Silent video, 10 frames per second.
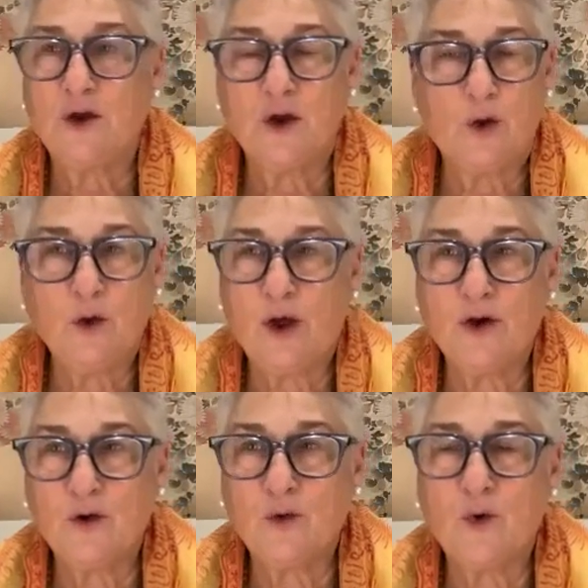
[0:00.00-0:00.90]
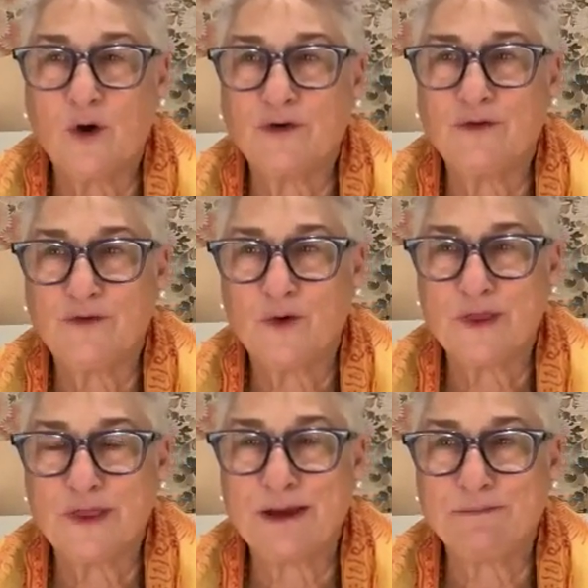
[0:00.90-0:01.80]
no longer worked
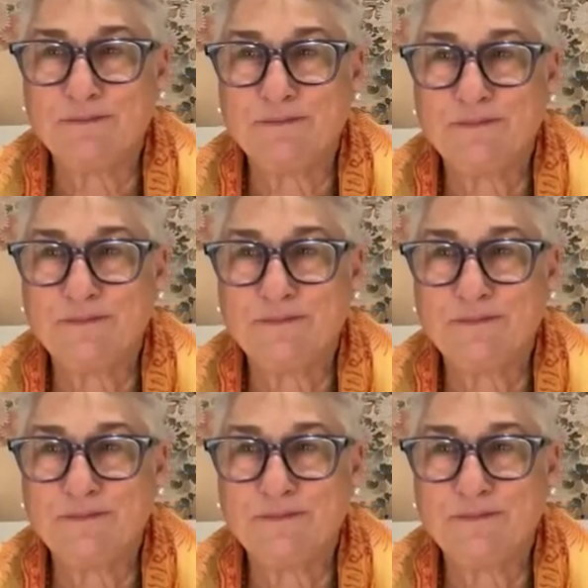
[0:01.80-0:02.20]
for them.